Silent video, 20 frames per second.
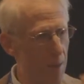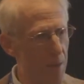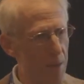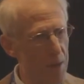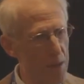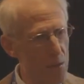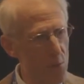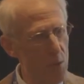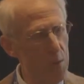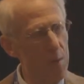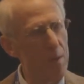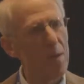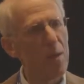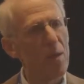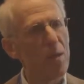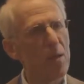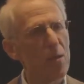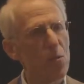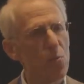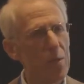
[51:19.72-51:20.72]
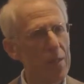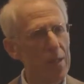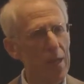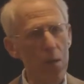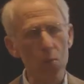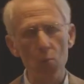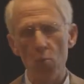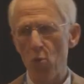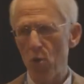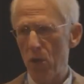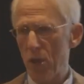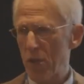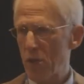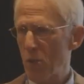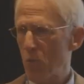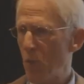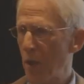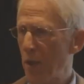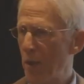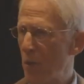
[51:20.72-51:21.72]
This would get
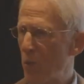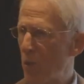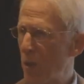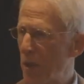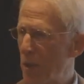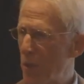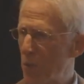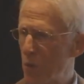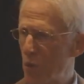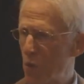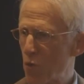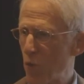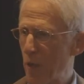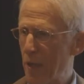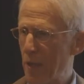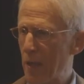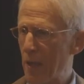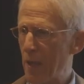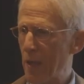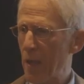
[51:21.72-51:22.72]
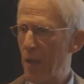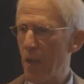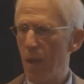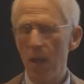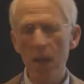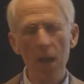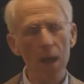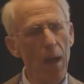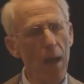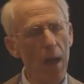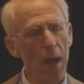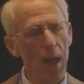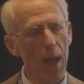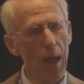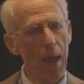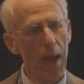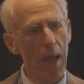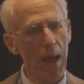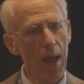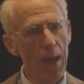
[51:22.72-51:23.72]
worse when he was drinking.
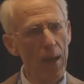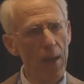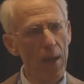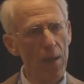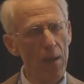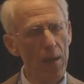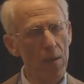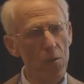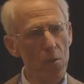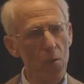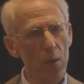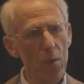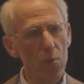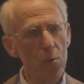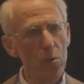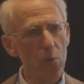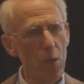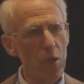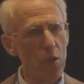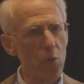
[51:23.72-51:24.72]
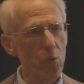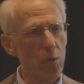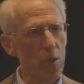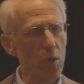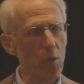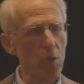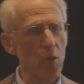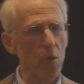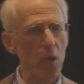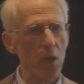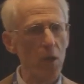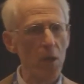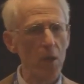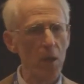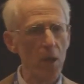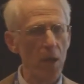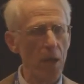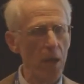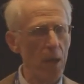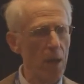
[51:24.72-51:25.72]
And so he was what you would
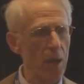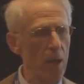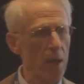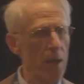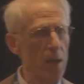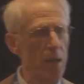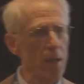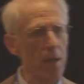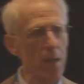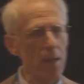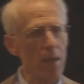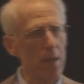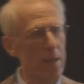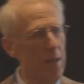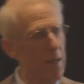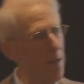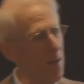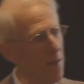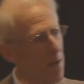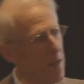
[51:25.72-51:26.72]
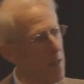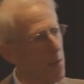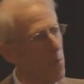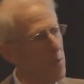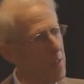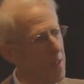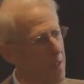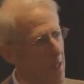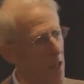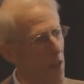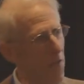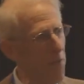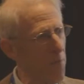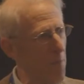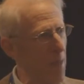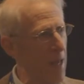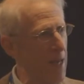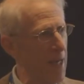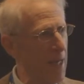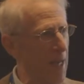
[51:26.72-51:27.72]
call, he was
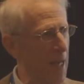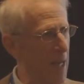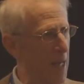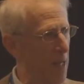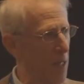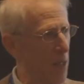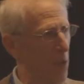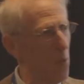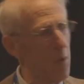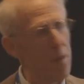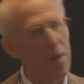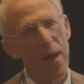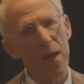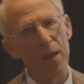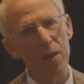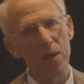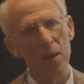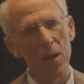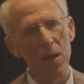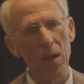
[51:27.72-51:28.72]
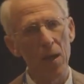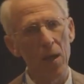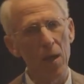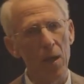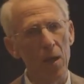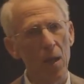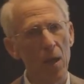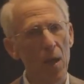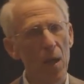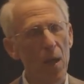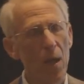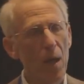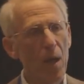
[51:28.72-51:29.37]
self-medicating with alcohol.